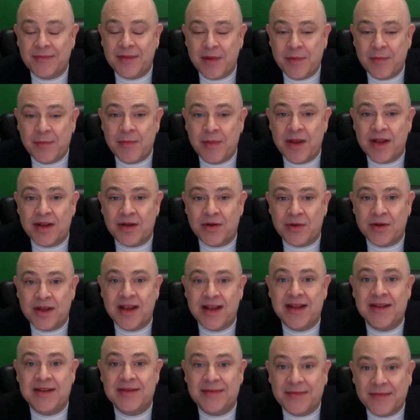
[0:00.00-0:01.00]
The Bitter
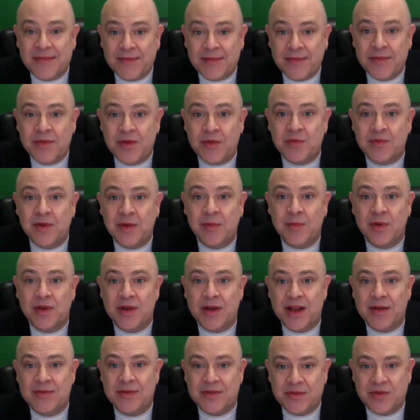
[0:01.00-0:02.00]
End, November
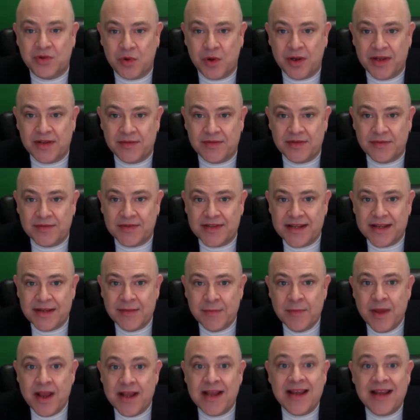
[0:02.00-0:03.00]
11,
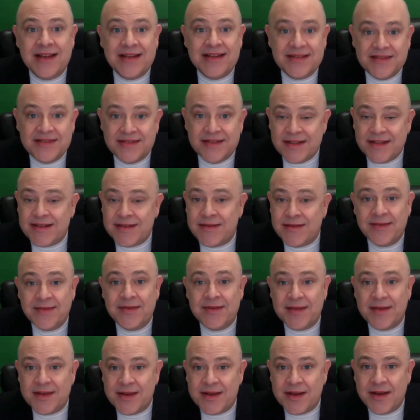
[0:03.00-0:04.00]
2015, by Eddie Sing.
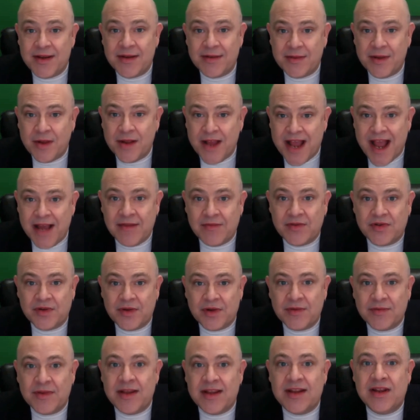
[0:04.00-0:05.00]
The
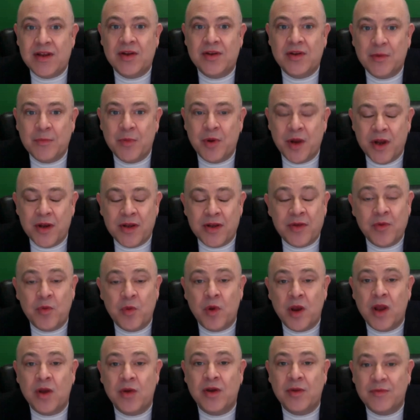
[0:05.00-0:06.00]
laughter of the here departed
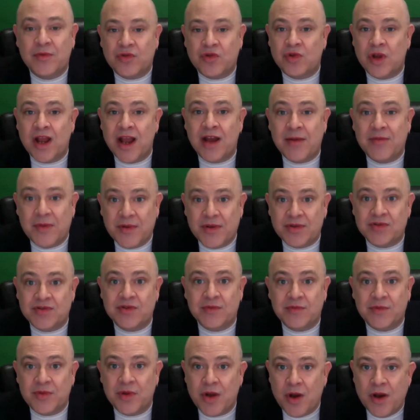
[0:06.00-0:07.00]
welcome travelers
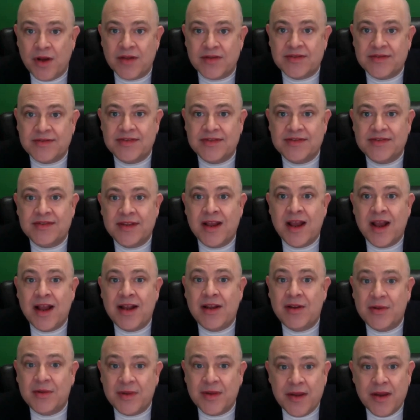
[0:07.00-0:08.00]
of lost
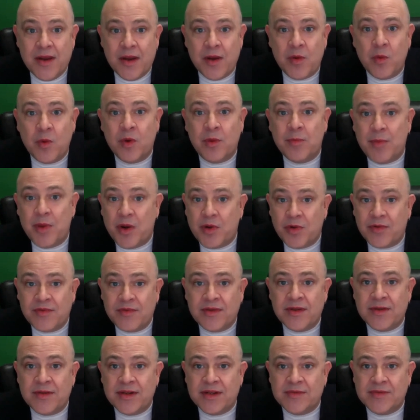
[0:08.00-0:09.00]
desire, where both
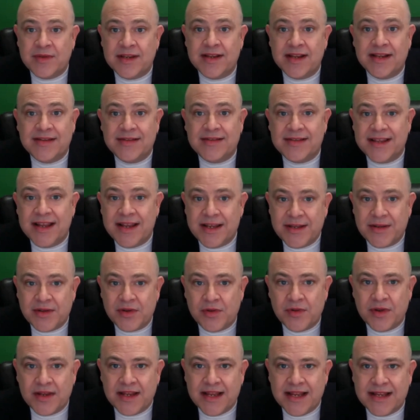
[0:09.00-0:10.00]
the living and dead
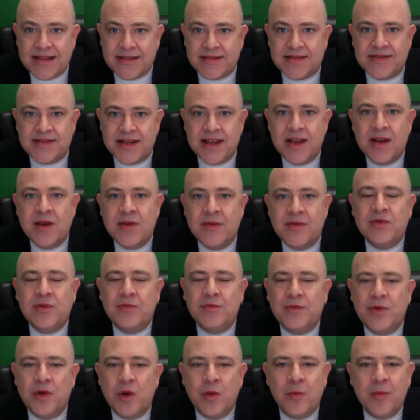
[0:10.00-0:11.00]
create sounds
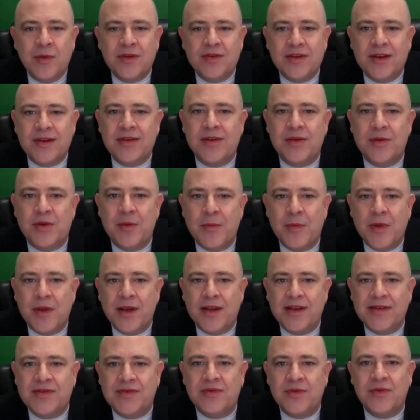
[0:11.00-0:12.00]
of no particular
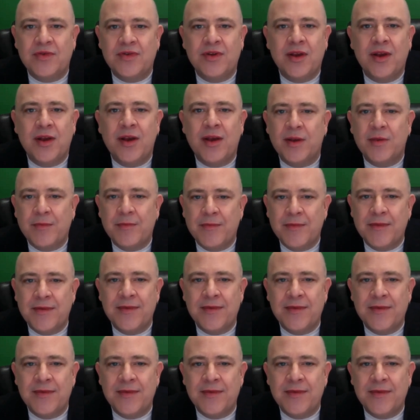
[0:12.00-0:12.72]
place or time.